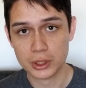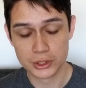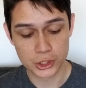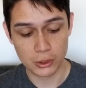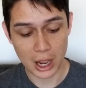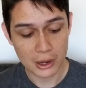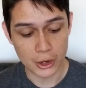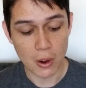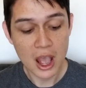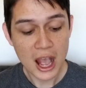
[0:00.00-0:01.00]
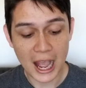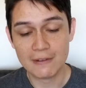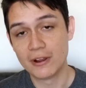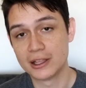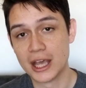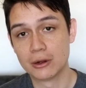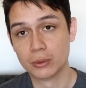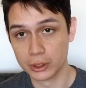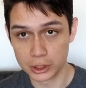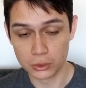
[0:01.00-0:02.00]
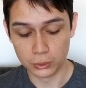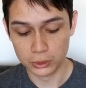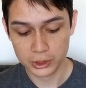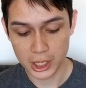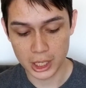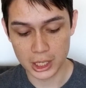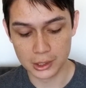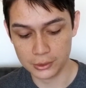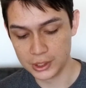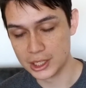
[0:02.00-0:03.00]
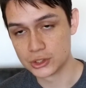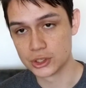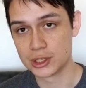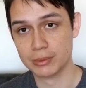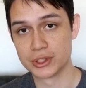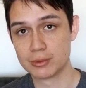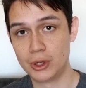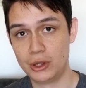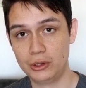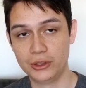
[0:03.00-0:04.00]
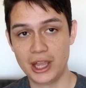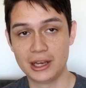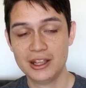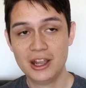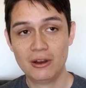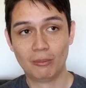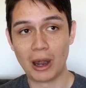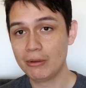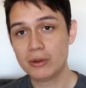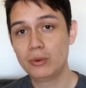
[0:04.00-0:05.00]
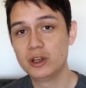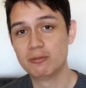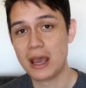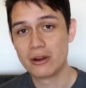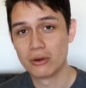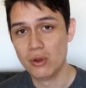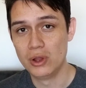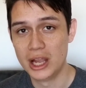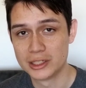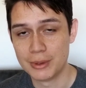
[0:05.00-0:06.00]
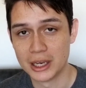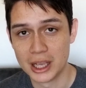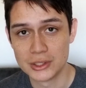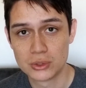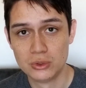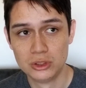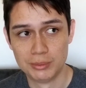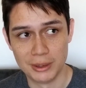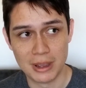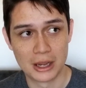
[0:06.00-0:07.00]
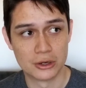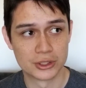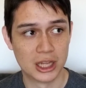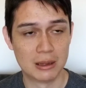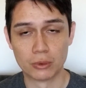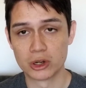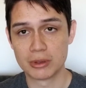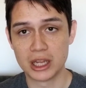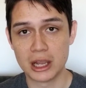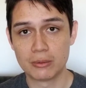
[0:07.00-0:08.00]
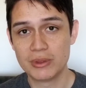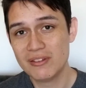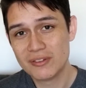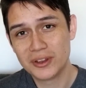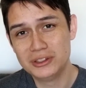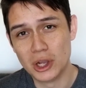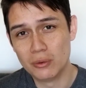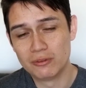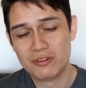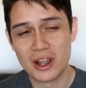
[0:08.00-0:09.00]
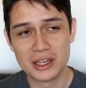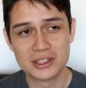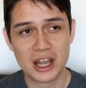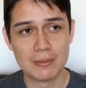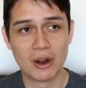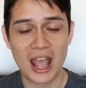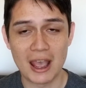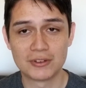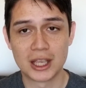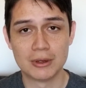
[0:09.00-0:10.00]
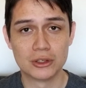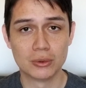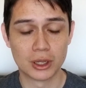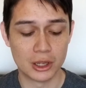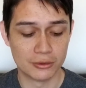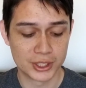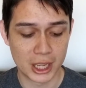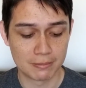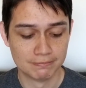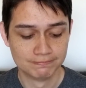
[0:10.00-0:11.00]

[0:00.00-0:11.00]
And so, I don't know, I find that really cool. And it's just something small that probably wouldn't have mattered a whole lot to me in high school, but matters a lot more to me now, even if I don't find time or have time to do it all the time.